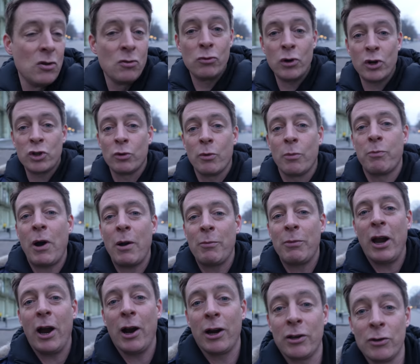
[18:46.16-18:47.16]
Russia would
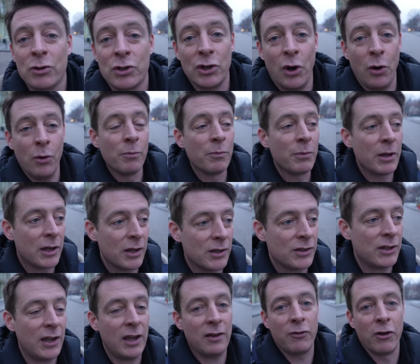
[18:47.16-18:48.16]
probably argue so,
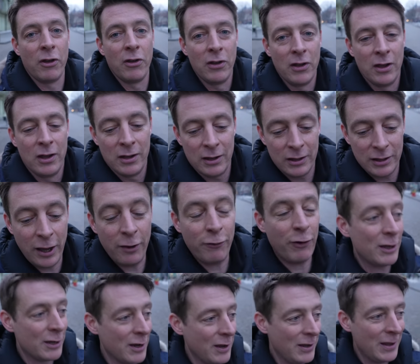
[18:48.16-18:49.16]
because they've
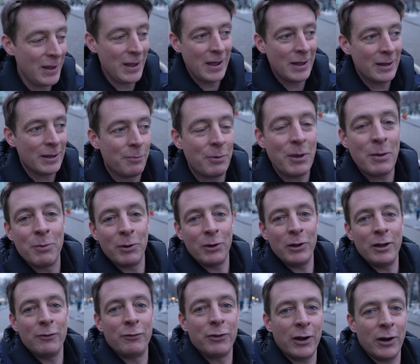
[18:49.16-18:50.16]
given the people who
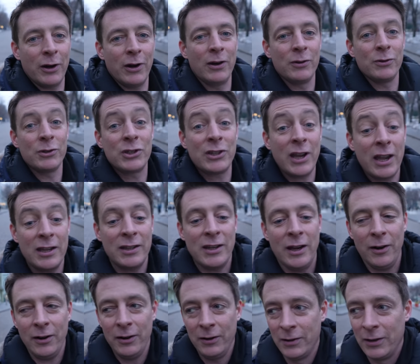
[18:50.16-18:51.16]
live there, who stayed
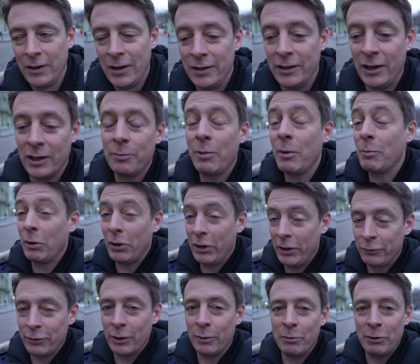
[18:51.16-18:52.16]
there, not the people who
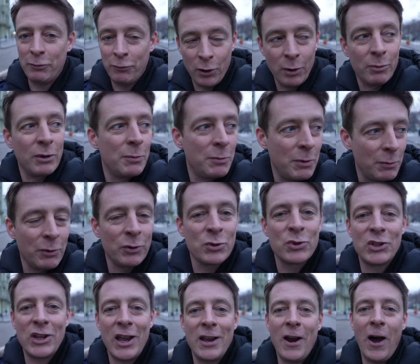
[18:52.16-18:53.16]
lived there before, but the people who
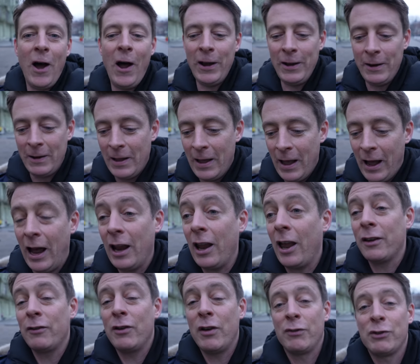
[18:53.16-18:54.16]
stayed on, a
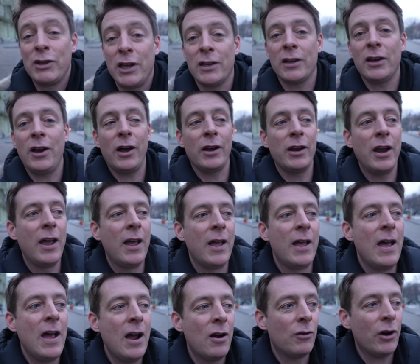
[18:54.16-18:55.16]
lot of them have taken on
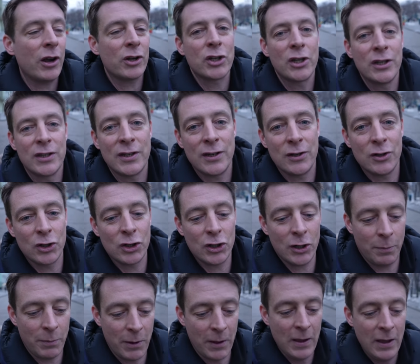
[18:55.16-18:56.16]
Russian
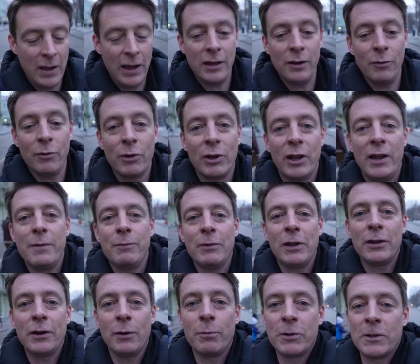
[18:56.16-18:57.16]
citizenship, and they would claim
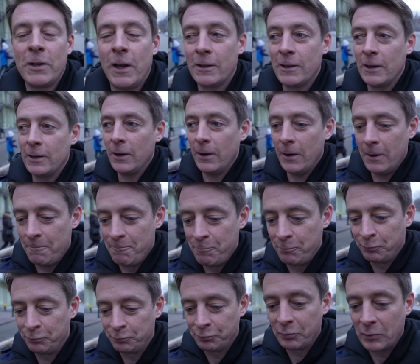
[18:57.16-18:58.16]
that they're protecting their
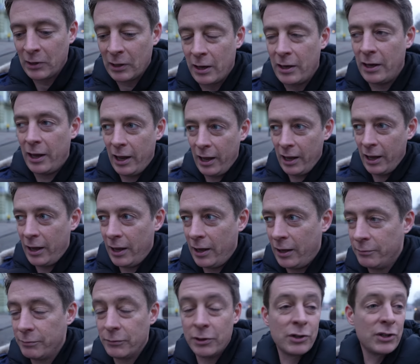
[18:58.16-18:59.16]

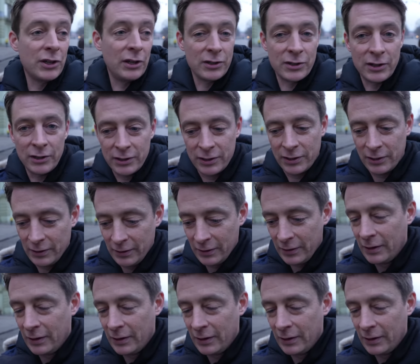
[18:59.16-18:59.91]
citizens.